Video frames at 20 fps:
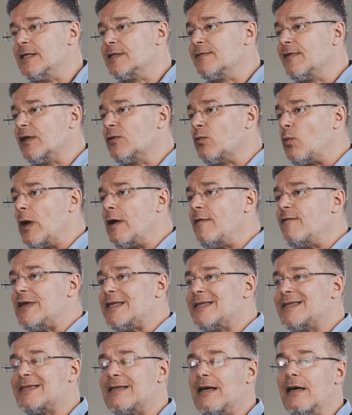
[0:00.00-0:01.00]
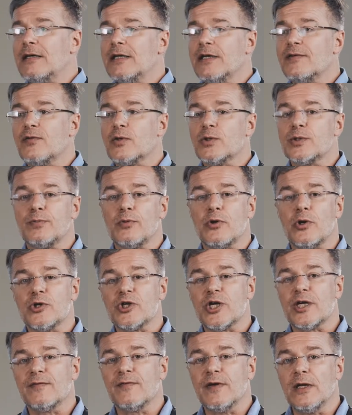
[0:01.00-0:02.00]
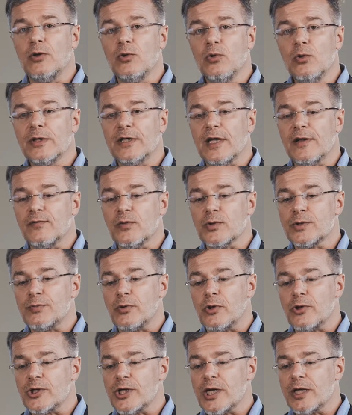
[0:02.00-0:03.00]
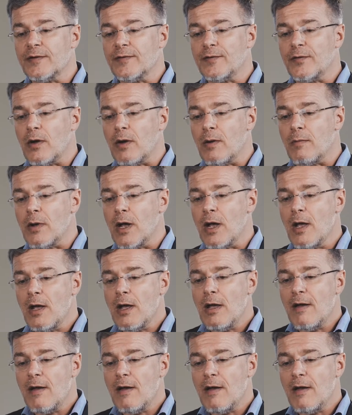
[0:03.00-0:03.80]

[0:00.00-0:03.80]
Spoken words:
is that when they started those projects, they looked at those projects from